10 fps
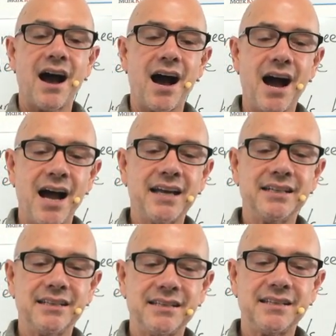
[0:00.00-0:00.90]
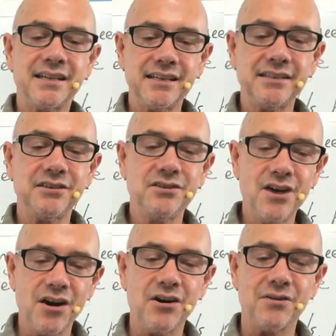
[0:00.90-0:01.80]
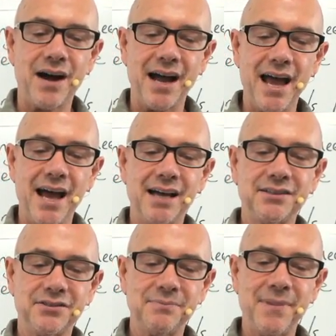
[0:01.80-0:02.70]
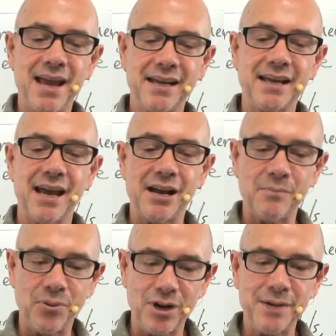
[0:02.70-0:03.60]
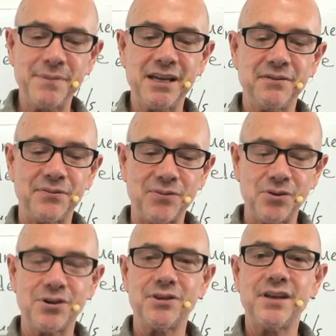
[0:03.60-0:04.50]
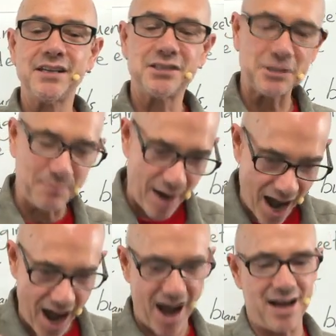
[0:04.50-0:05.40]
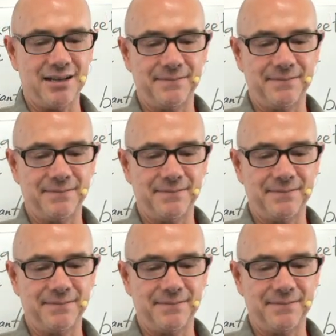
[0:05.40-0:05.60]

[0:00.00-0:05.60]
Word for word: I didn't know I had to make an appointment for the spa.